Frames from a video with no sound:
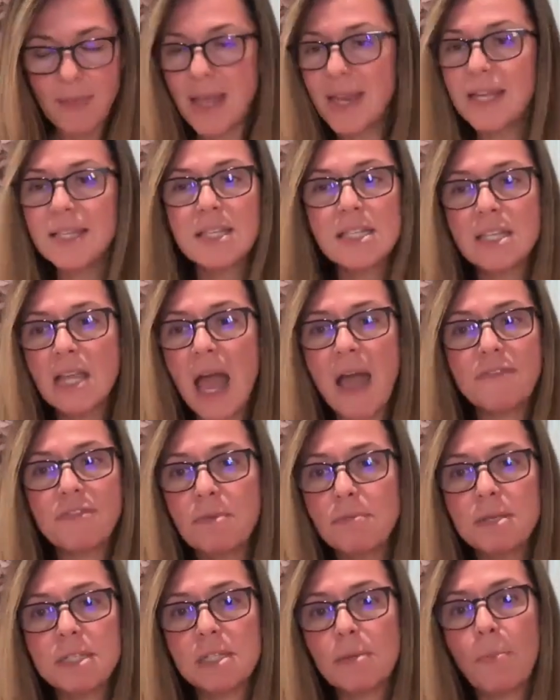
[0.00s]
and it doesn't have to
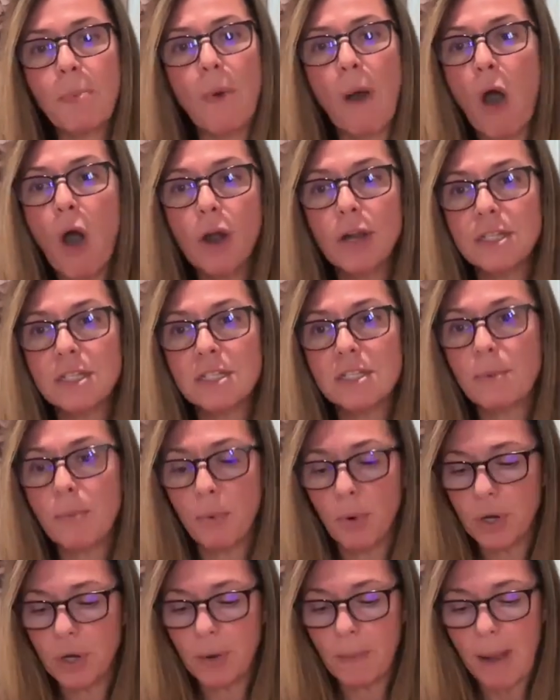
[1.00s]
be hard to
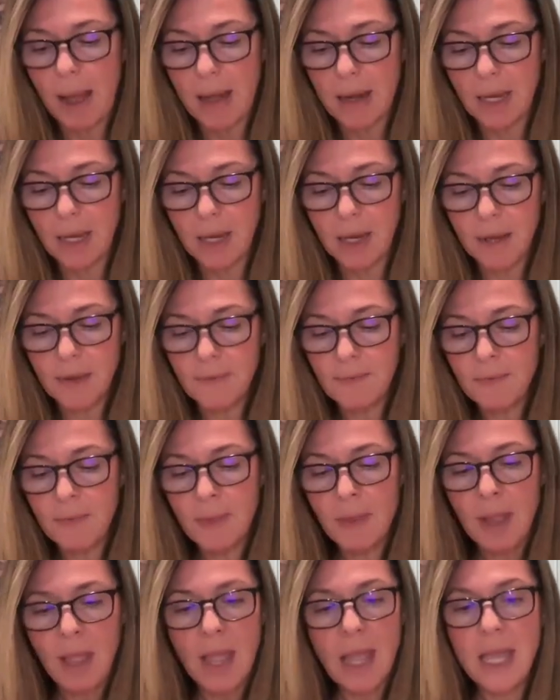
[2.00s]
support your body.
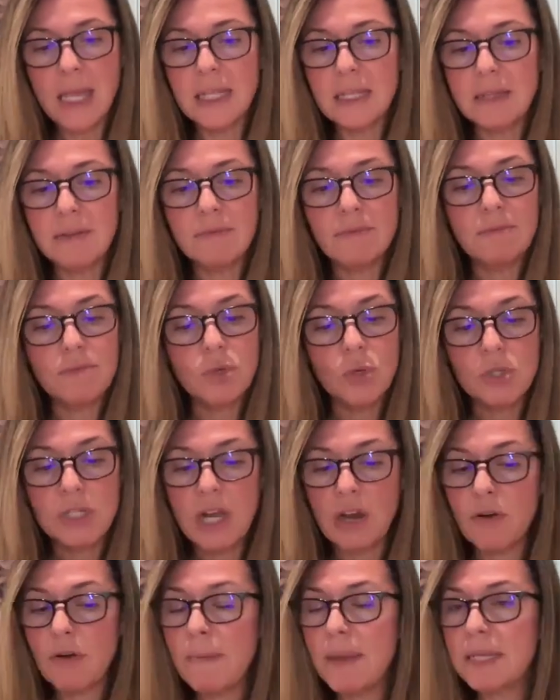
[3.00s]
It
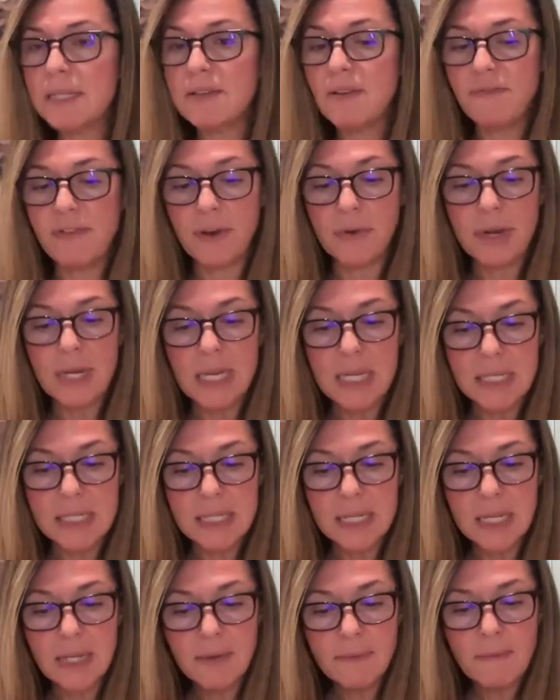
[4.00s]
doTERRA makes it very
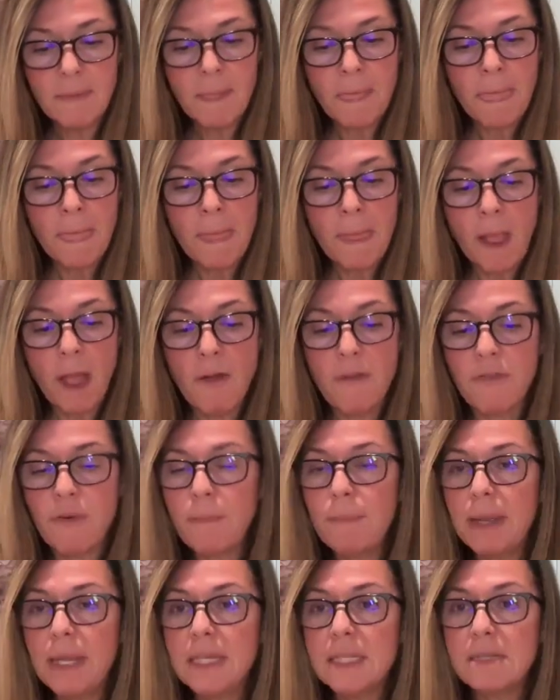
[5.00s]
easy for
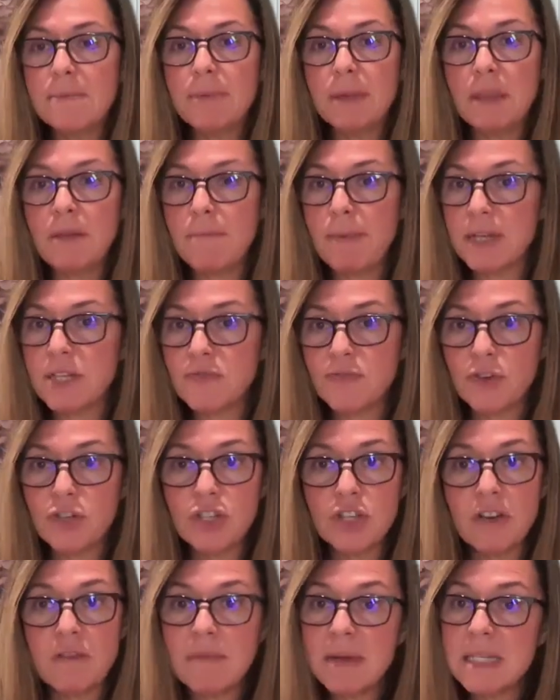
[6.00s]
me to be the best
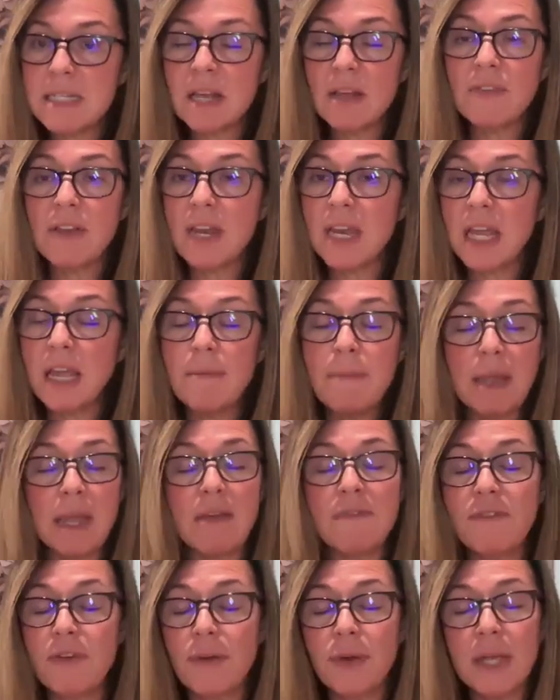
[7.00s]
version of myself, and it can make
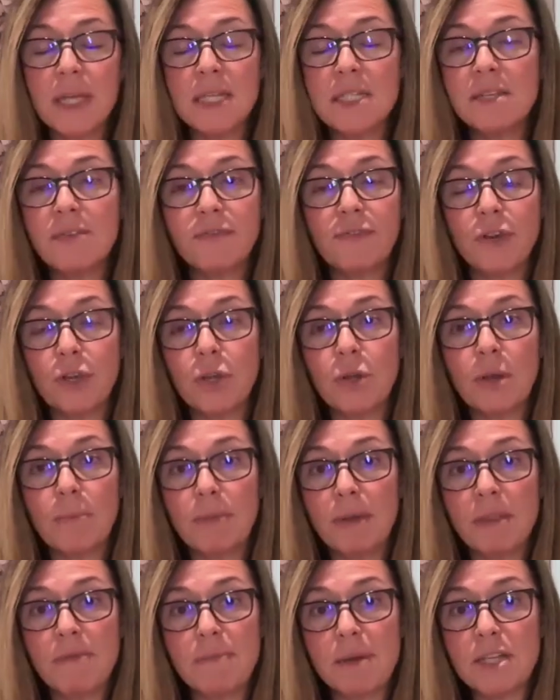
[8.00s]
it very easy for you to
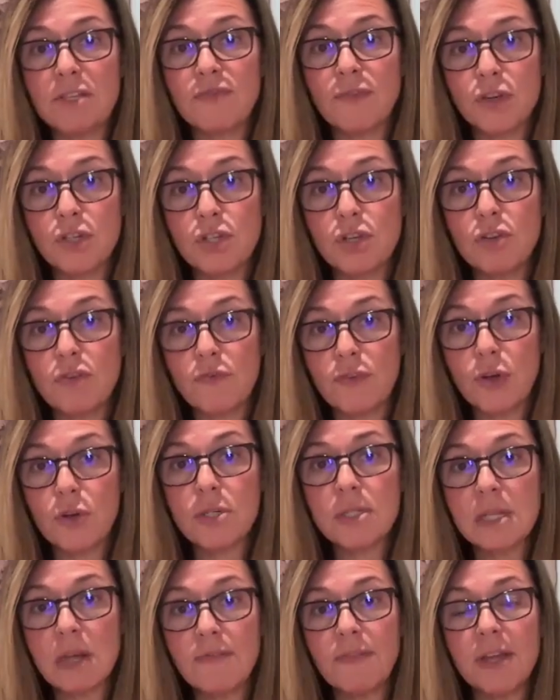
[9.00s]
be the best version of
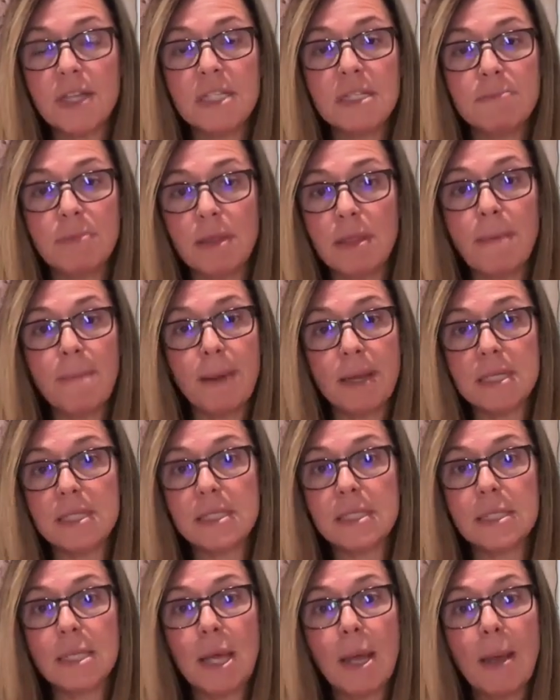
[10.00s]
yourself and to be the
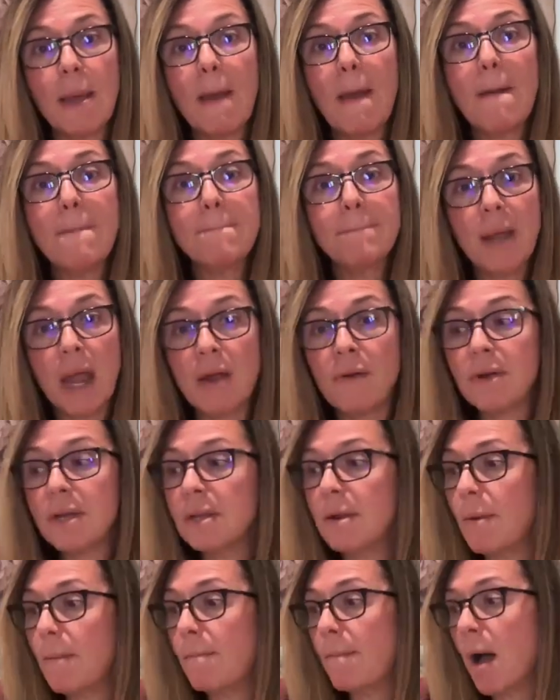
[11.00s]
best
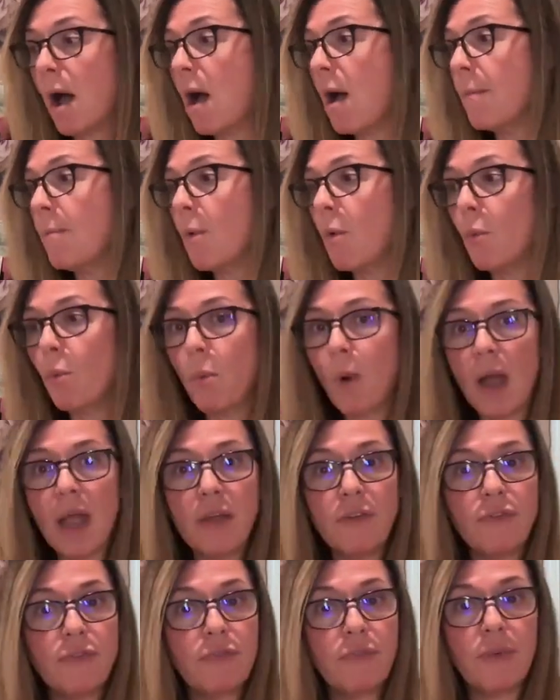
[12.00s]
parent, mom,
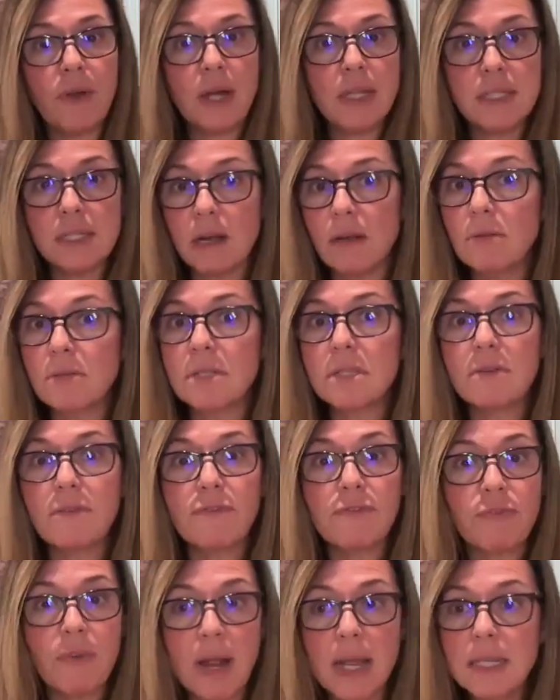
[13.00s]
wife, adult,
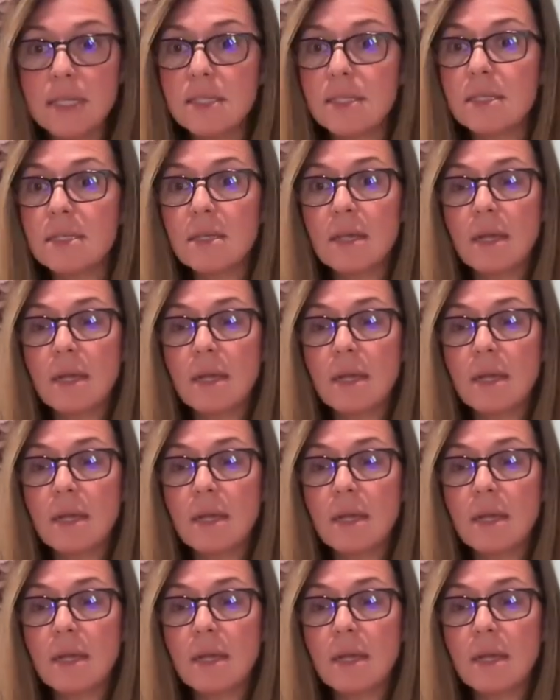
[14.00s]
friend